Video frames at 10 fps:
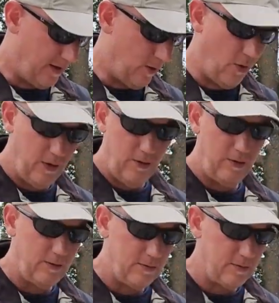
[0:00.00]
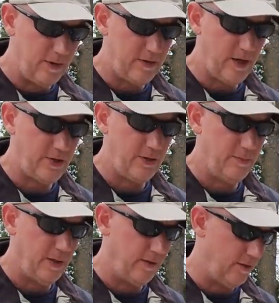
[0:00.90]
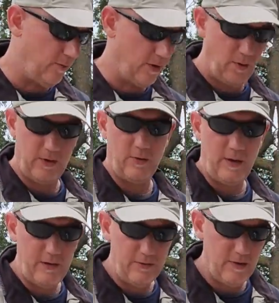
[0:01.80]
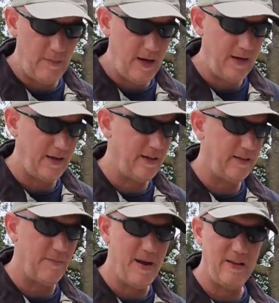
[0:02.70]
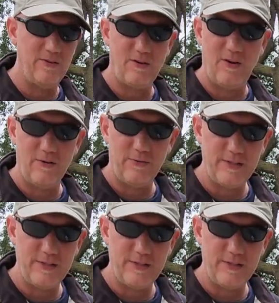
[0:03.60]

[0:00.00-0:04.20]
oil discussion, but what oil do I use in the bike? I think the manual calls for